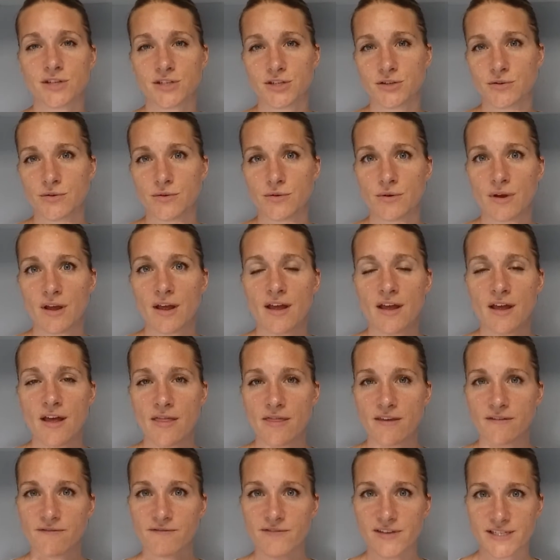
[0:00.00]
do
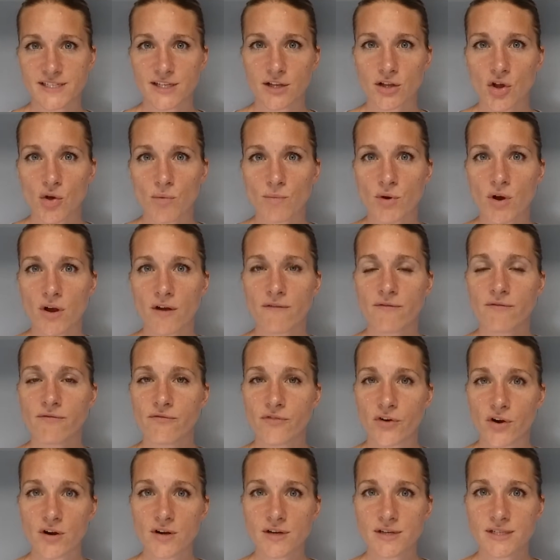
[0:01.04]
the physical book
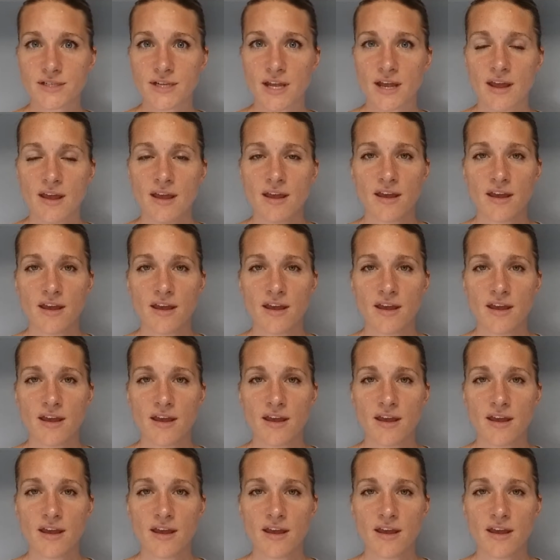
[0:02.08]
first,